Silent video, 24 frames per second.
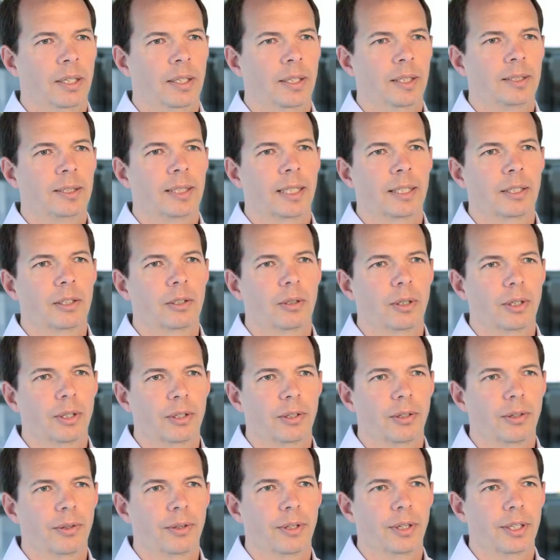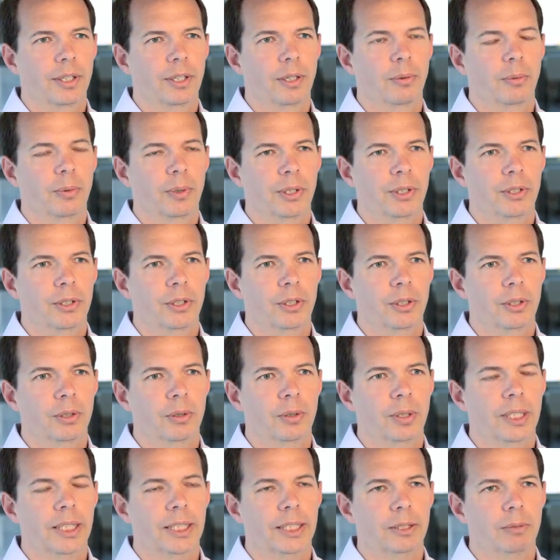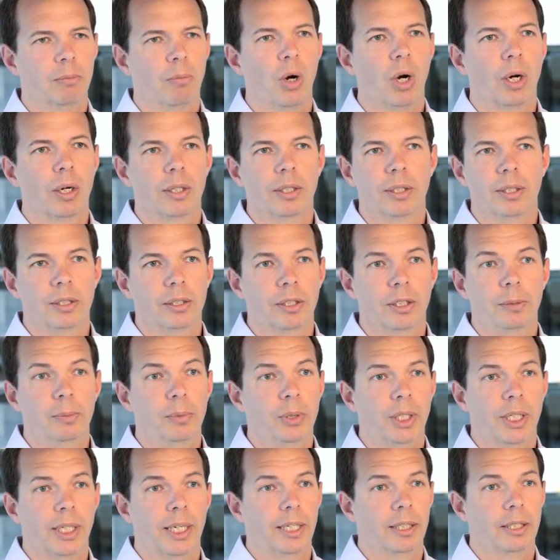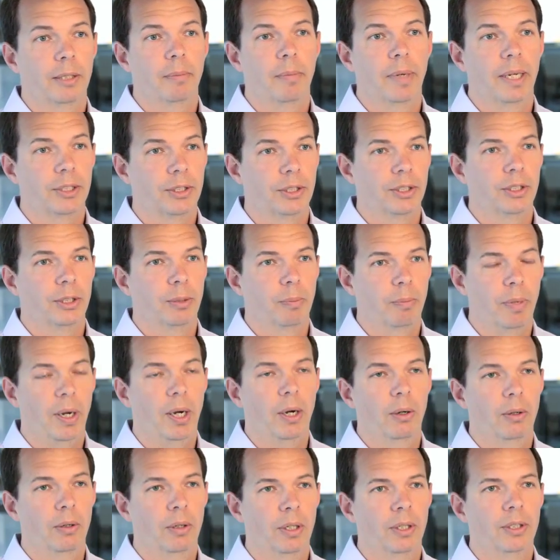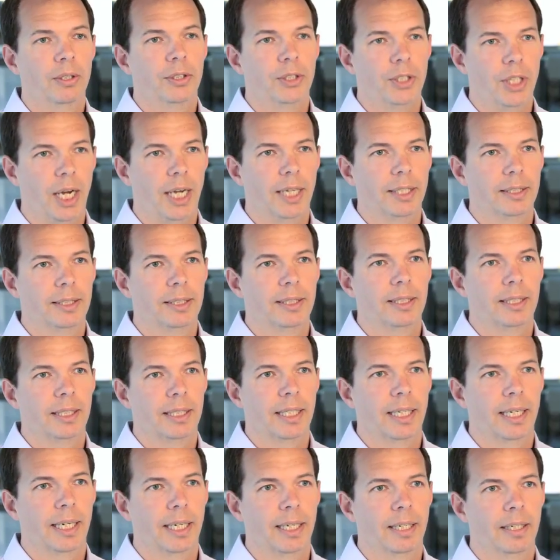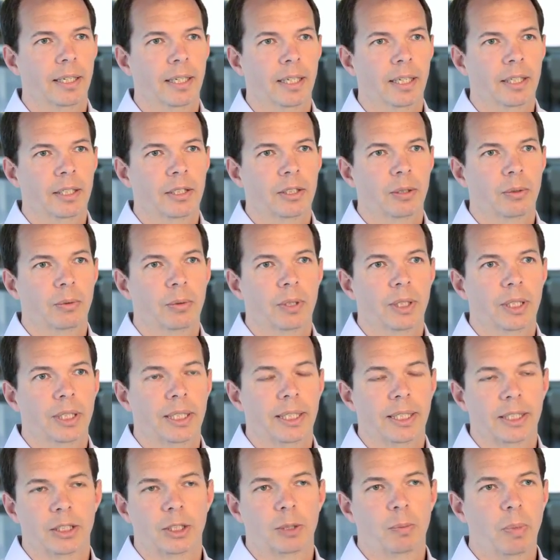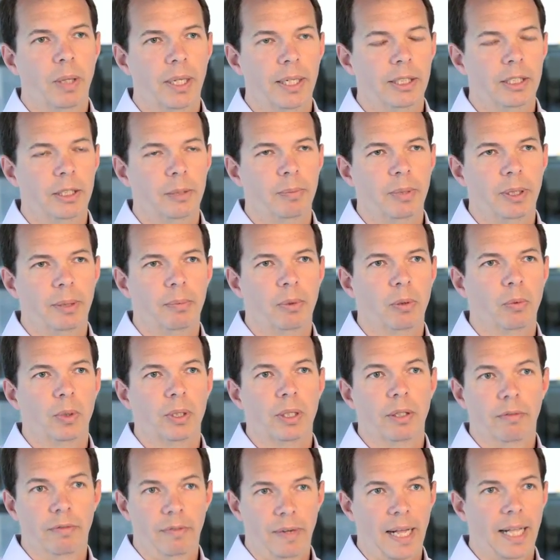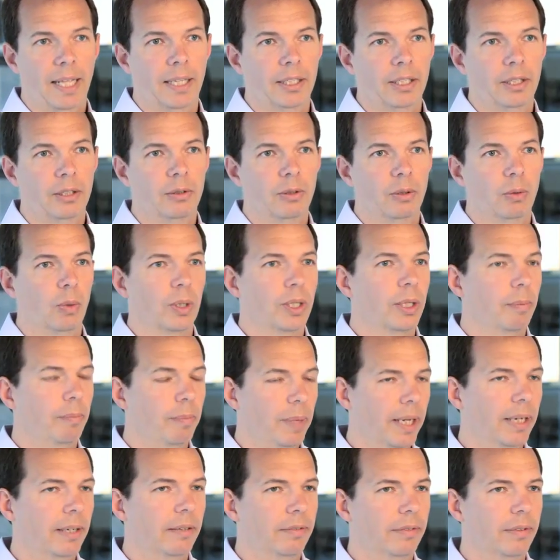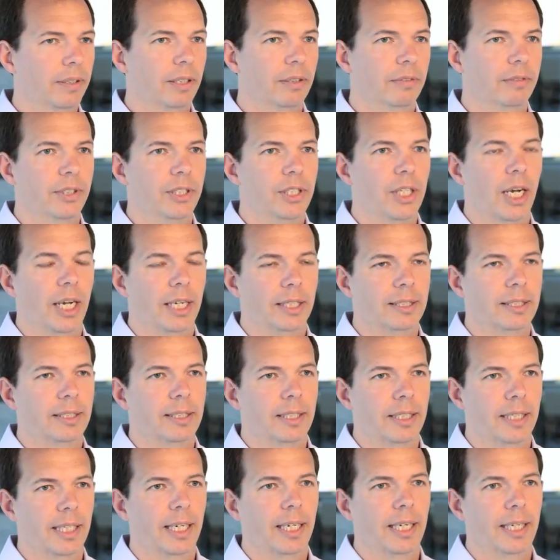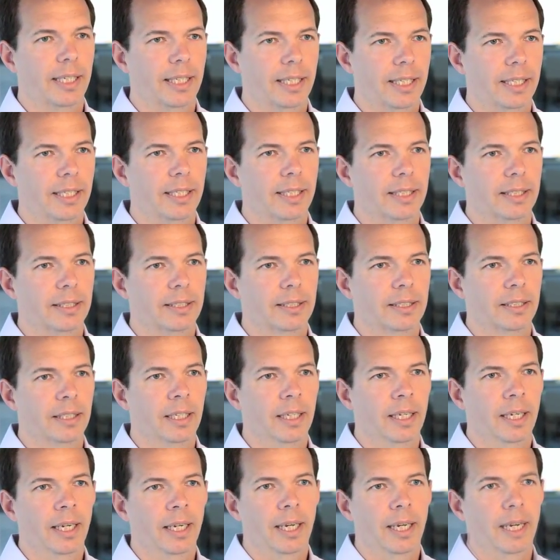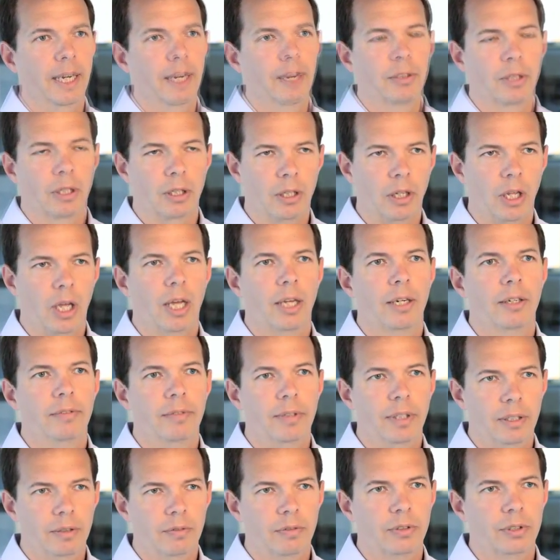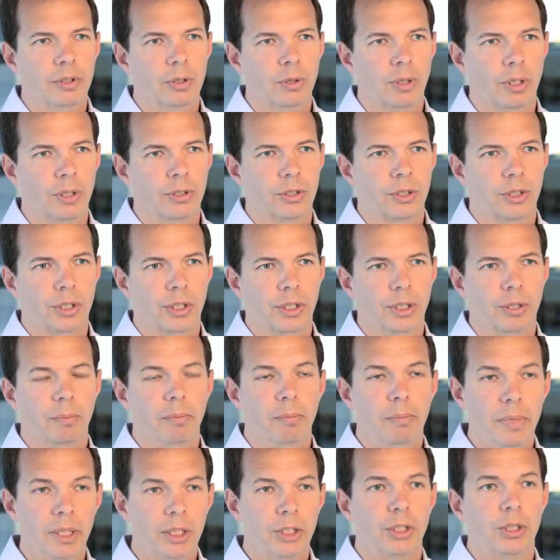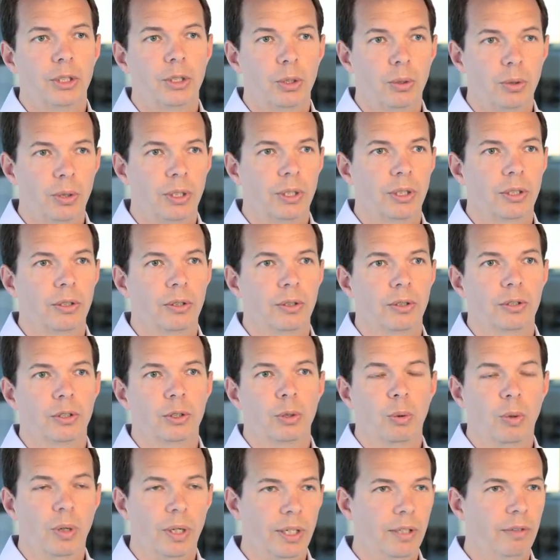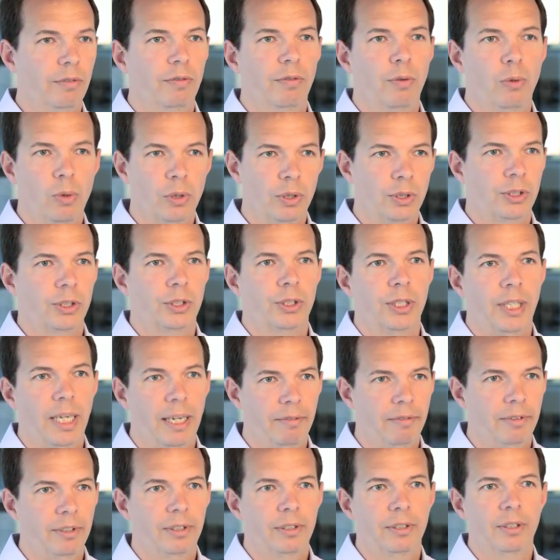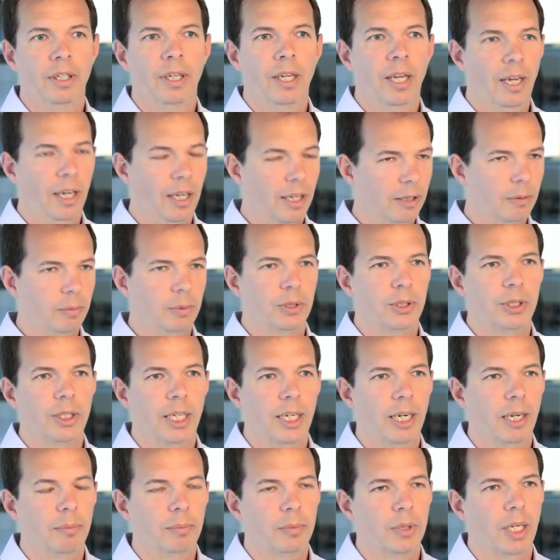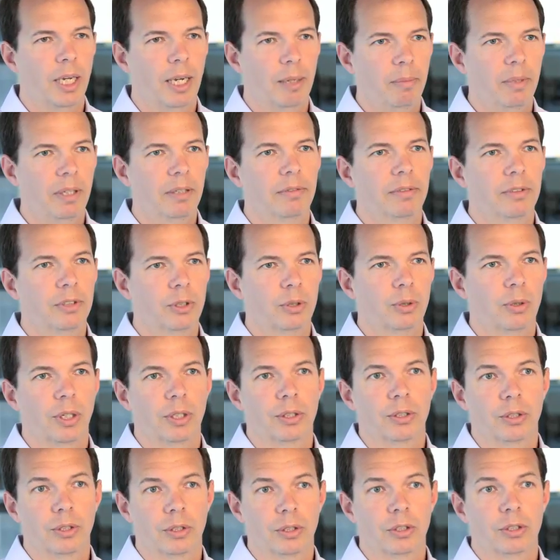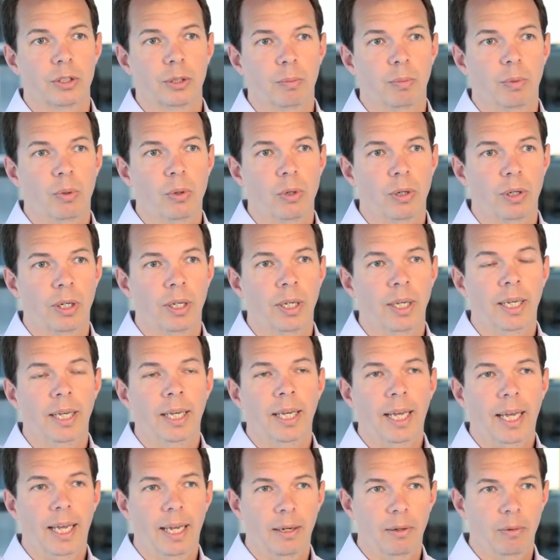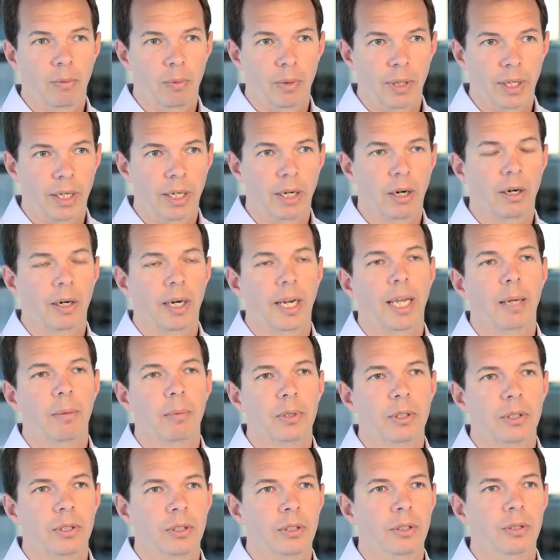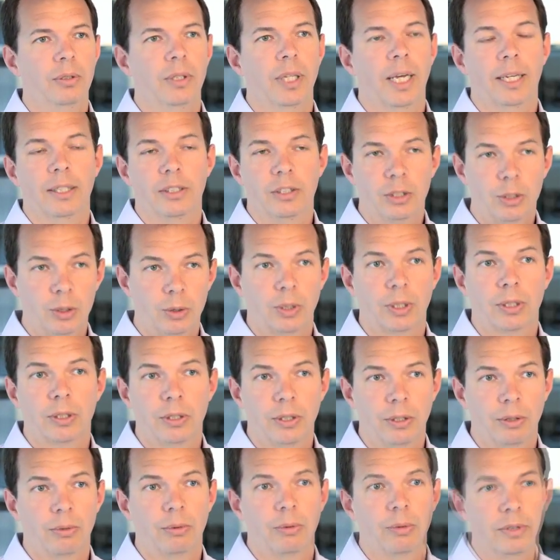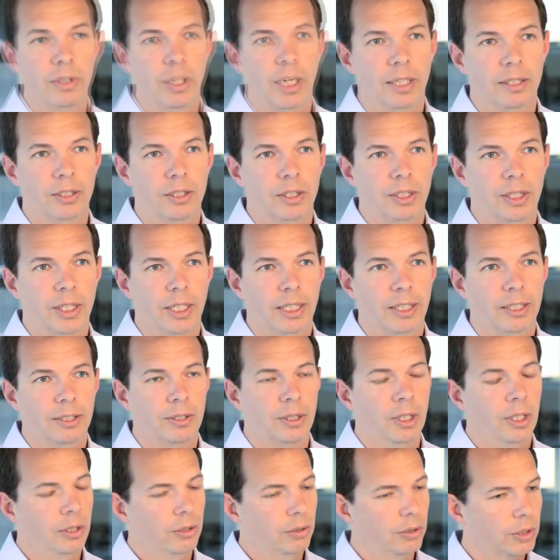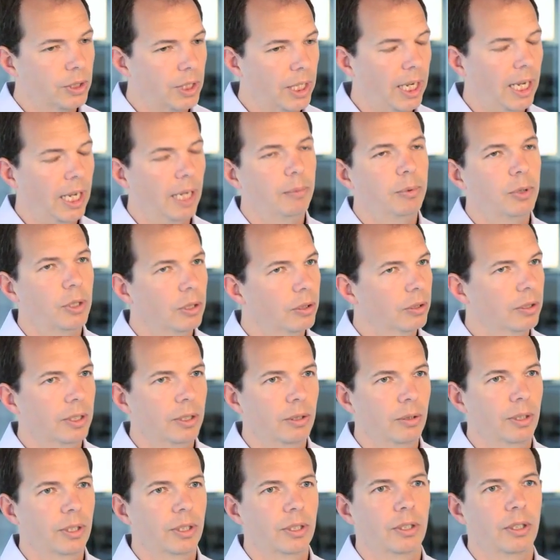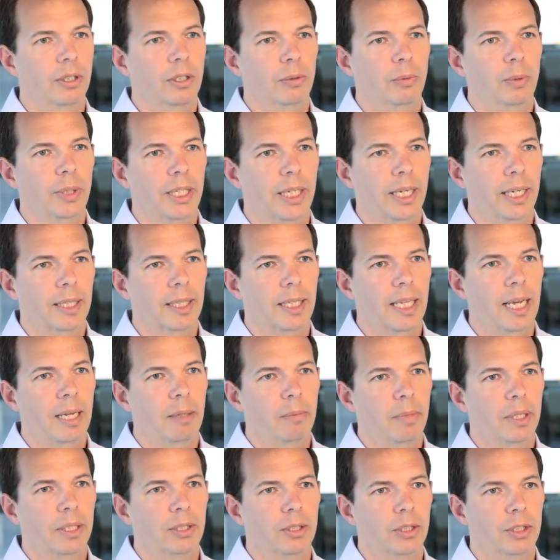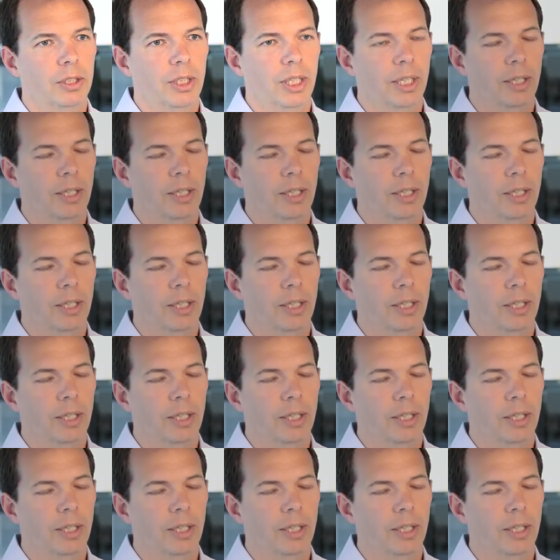The second critical thing that we do is market and communicate the message about .ca to really explain to people what the value and what the benefit of a .ca is. There's a lot of infrastructure here, mission critical, 24/7, 100% uptime infrastructure to support, and we are able to do that strictly through .cas. So it's absolutely critical that we get that message